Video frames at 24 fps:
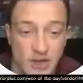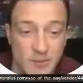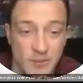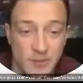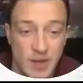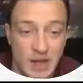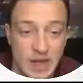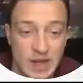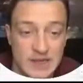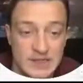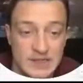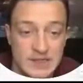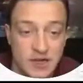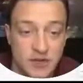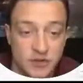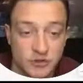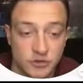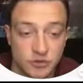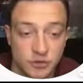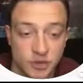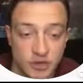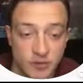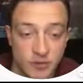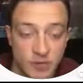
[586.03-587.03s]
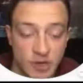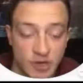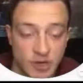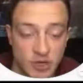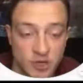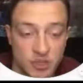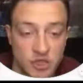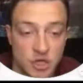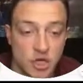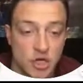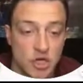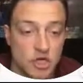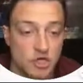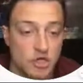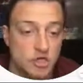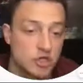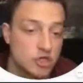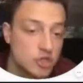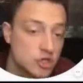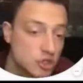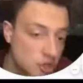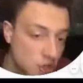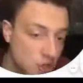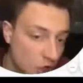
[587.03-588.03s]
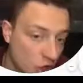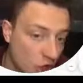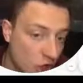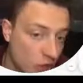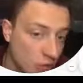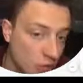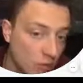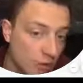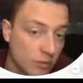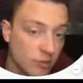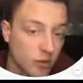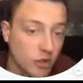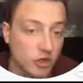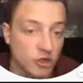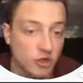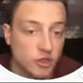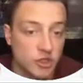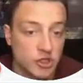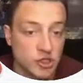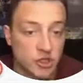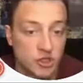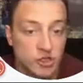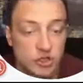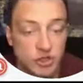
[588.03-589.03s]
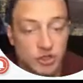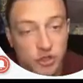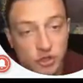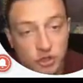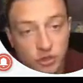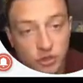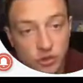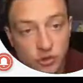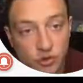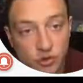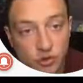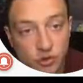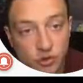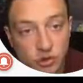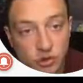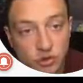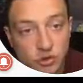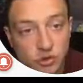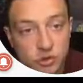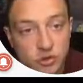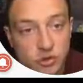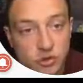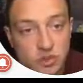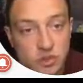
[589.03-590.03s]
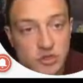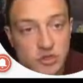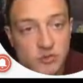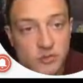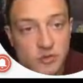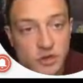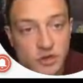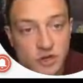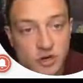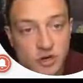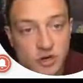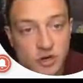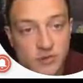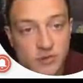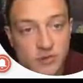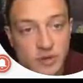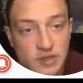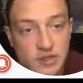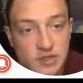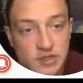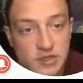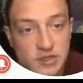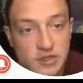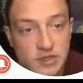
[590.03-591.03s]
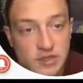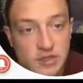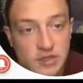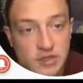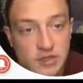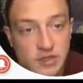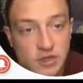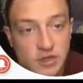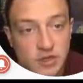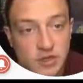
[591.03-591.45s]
it pays out 20 bucks. So what we're going to do is we are basically